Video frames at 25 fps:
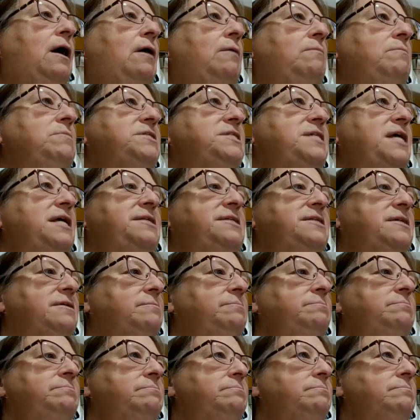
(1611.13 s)
sent
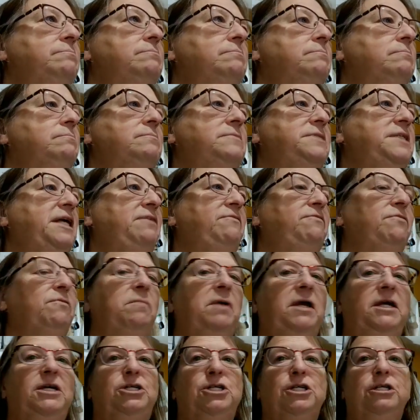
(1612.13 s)
them the
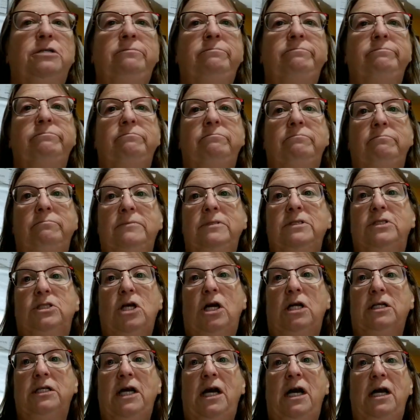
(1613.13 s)
information. It's
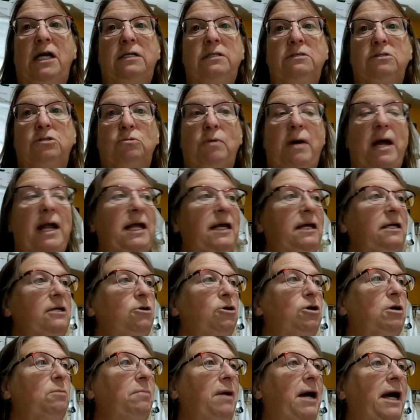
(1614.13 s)
all done, it's ready,
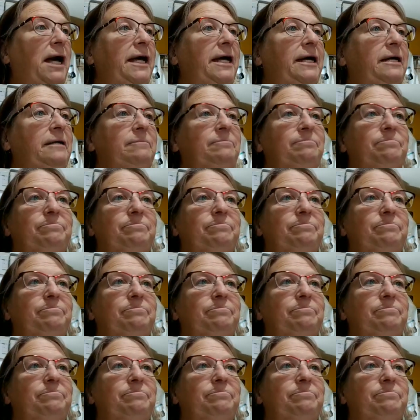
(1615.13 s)
you can buy it.